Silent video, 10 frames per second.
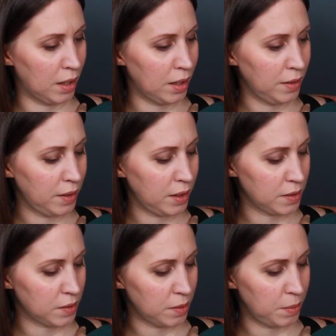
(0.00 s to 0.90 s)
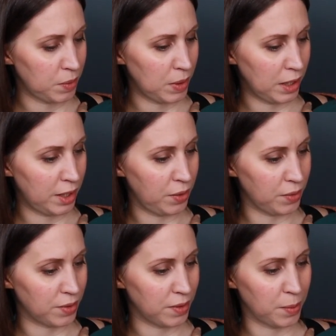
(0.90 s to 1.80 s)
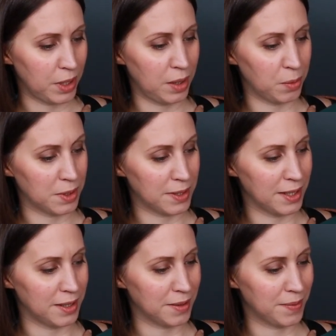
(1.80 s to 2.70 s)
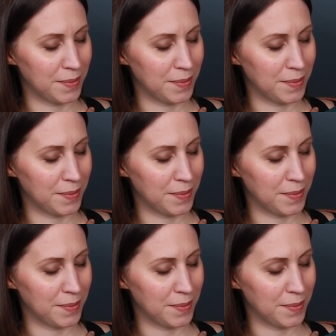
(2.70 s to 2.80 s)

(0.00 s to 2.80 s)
I think it's going to be really cute the way he wants it.